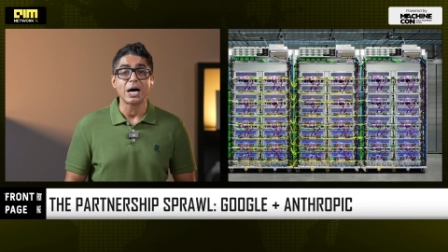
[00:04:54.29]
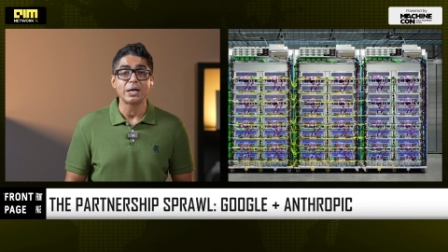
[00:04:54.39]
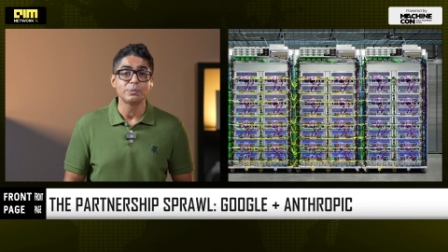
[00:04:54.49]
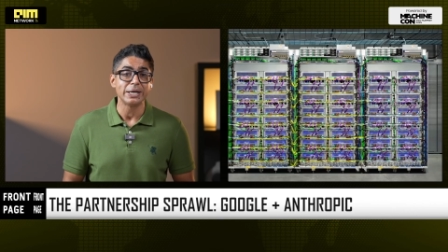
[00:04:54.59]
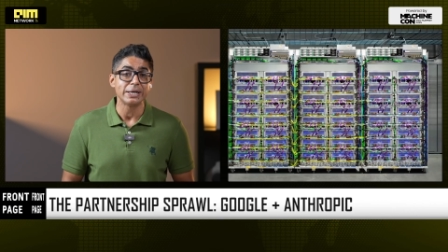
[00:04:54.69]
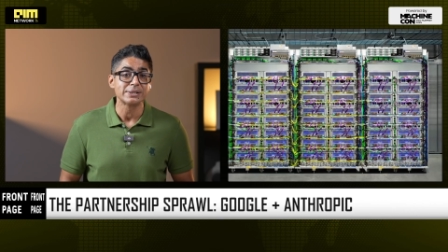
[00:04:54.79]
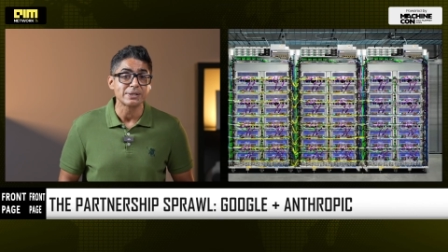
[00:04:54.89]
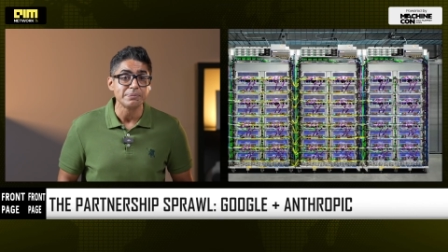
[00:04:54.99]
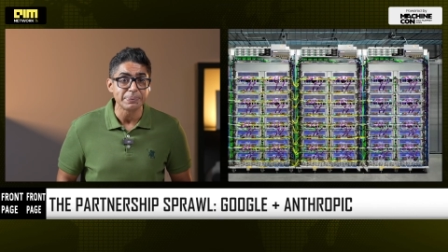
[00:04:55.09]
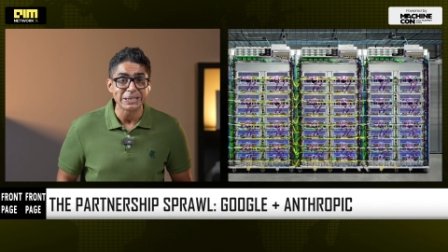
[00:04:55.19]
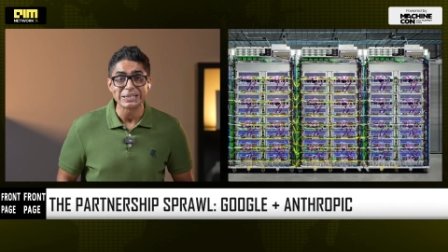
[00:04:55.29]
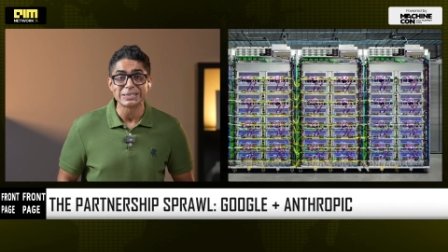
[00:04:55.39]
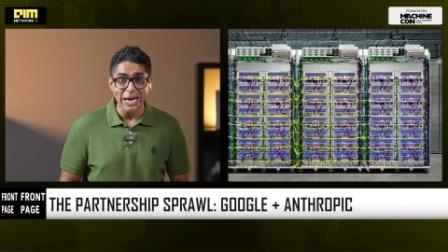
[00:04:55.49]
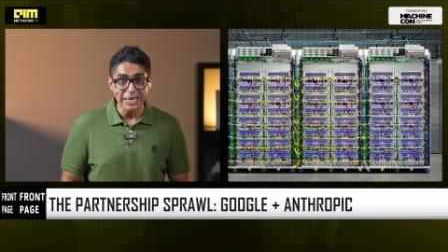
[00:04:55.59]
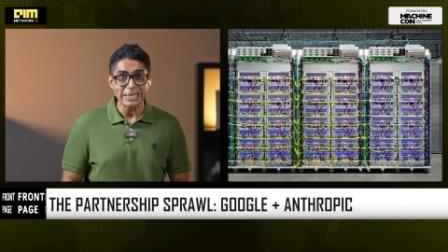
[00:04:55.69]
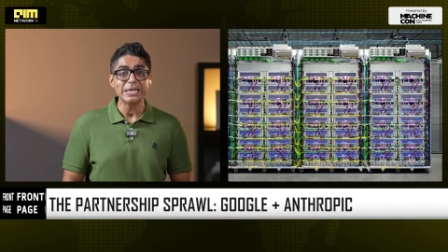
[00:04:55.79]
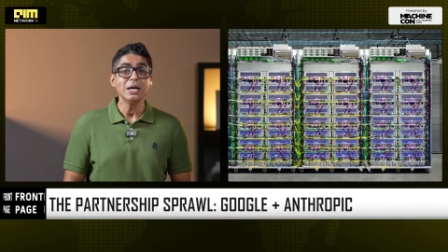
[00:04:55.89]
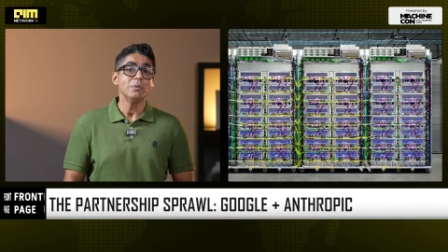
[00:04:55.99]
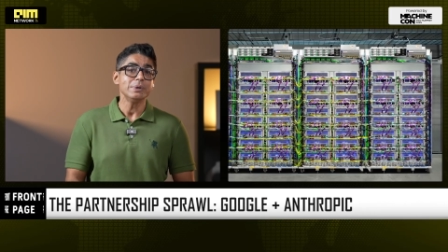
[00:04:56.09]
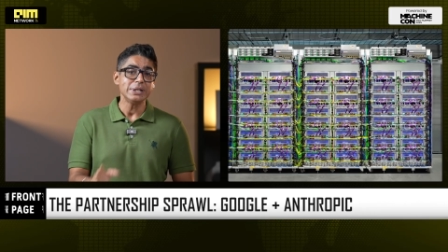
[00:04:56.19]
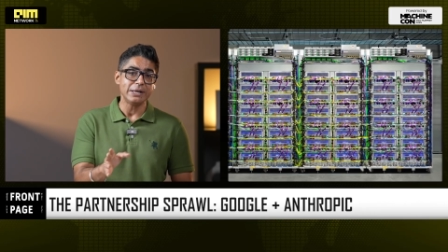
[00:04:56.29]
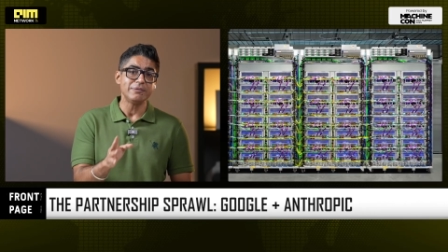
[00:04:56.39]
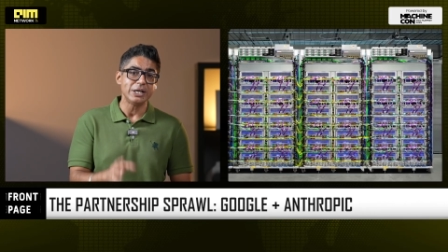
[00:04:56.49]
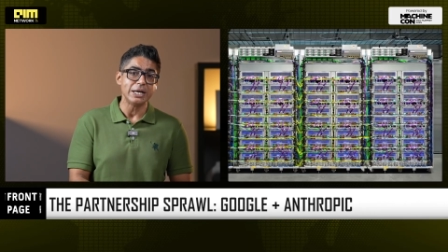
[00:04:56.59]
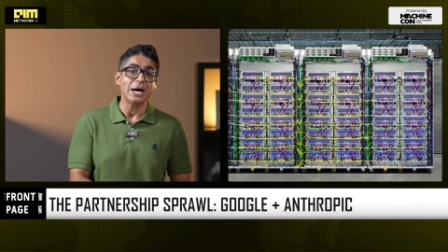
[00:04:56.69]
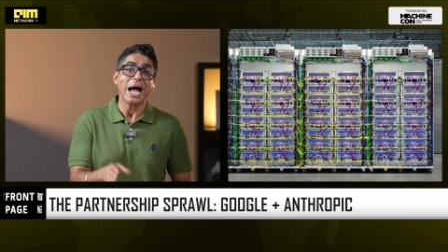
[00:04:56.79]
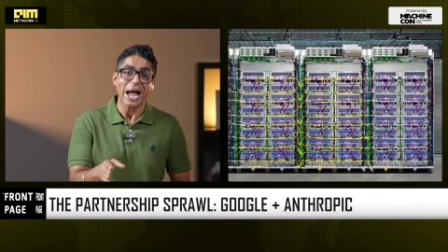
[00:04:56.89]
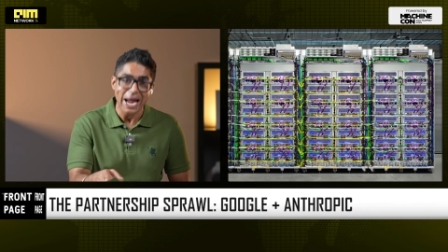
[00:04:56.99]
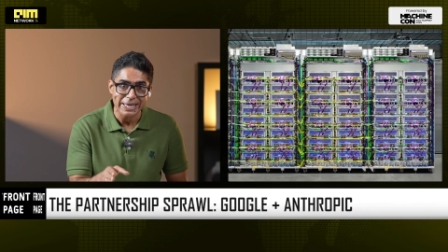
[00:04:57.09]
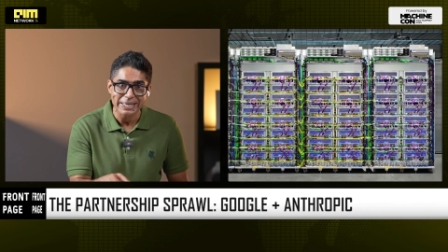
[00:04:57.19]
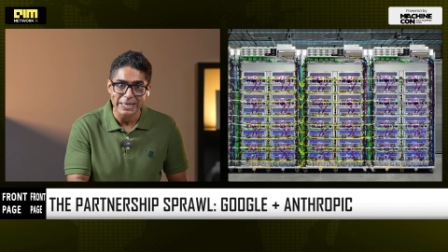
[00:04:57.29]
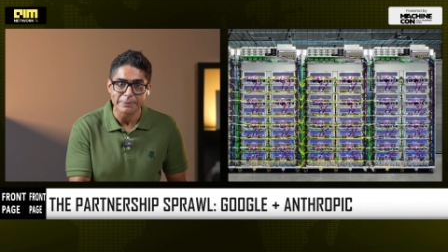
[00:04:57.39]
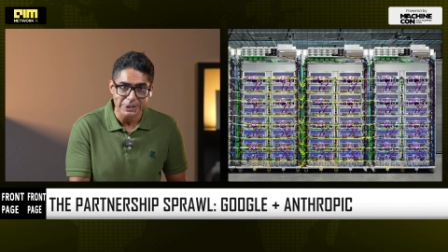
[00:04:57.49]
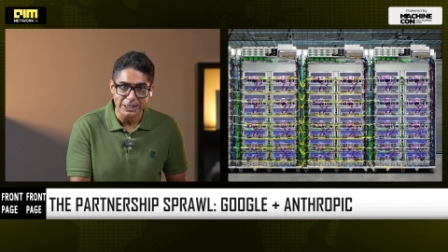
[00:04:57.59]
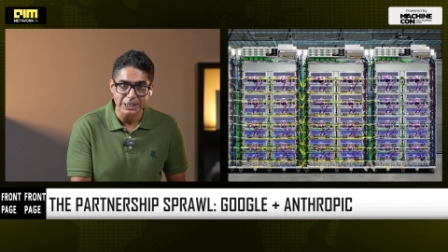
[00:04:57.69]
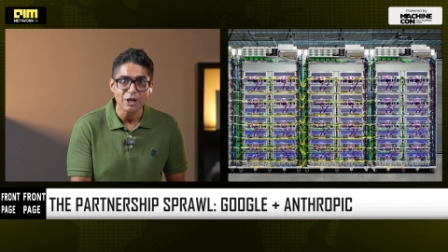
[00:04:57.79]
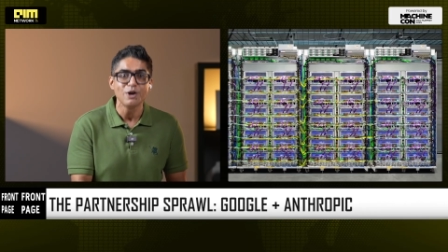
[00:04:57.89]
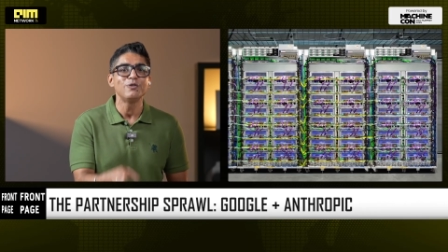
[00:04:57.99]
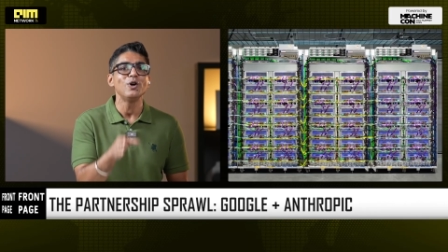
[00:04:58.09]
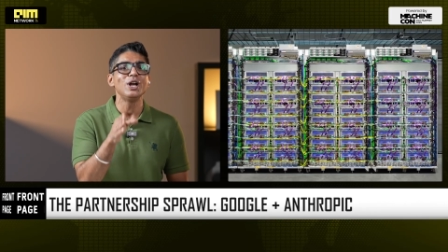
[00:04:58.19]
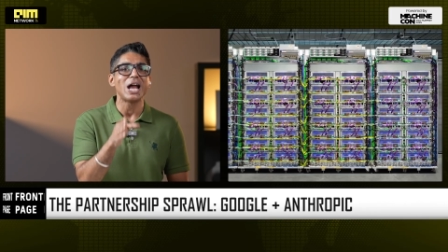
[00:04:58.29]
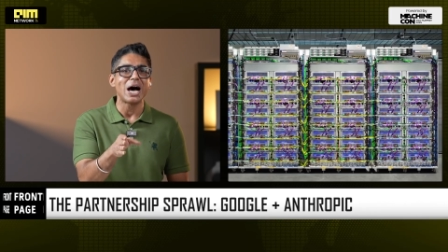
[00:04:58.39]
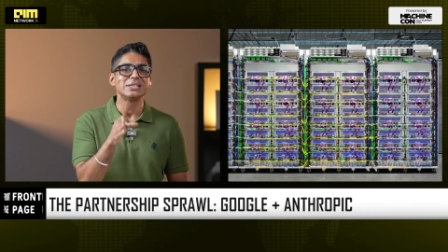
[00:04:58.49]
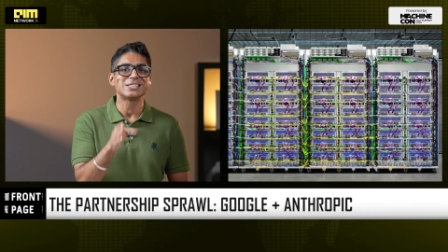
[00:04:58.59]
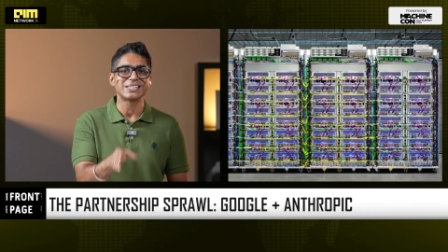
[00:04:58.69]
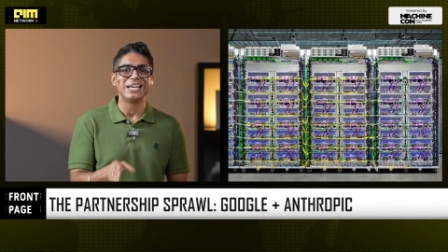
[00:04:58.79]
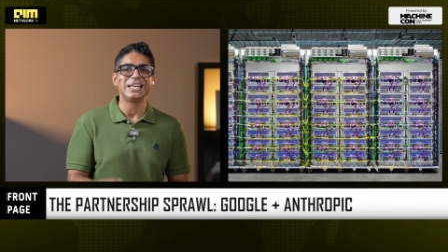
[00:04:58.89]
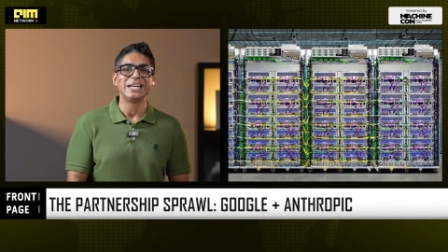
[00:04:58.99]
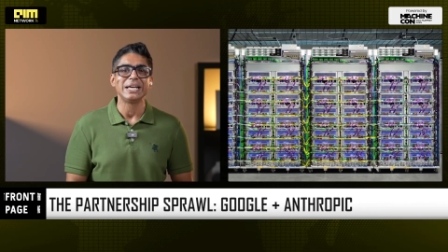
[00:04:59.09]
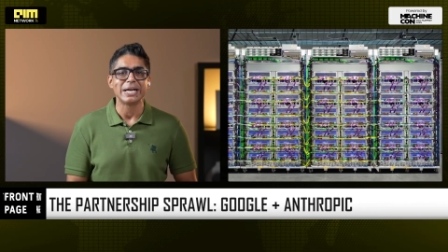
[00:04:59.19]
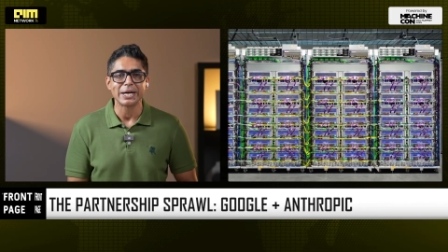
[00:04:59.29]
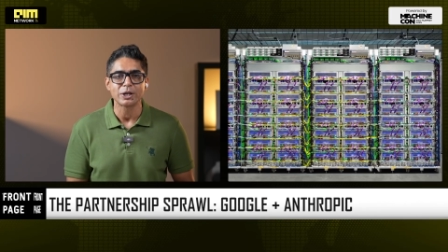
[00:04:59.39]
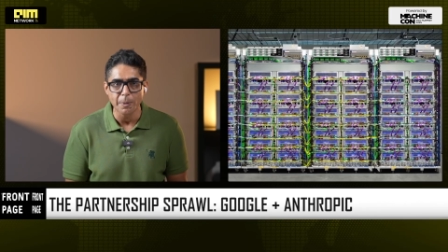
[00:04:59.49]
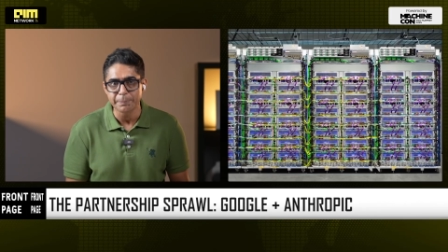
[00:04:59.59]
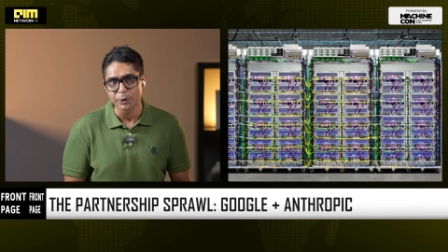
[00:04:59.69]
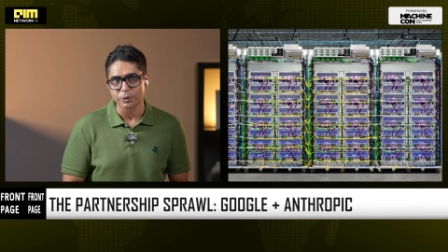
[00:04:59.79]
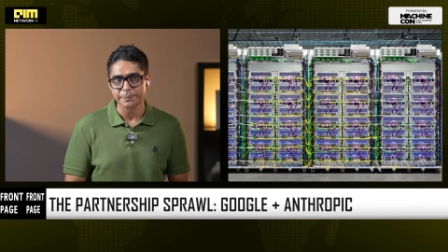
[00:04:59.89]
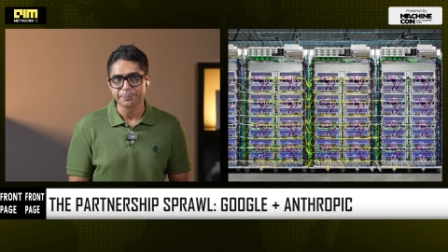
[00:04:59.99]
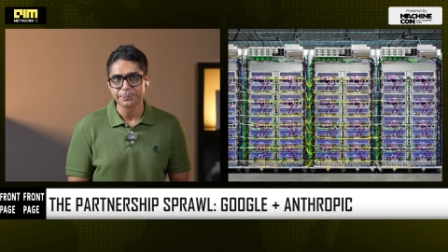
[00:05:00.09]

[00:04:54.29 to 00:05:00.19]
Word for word: hardware is competing directly with NVIDIA and AMD for large-scale AI compute.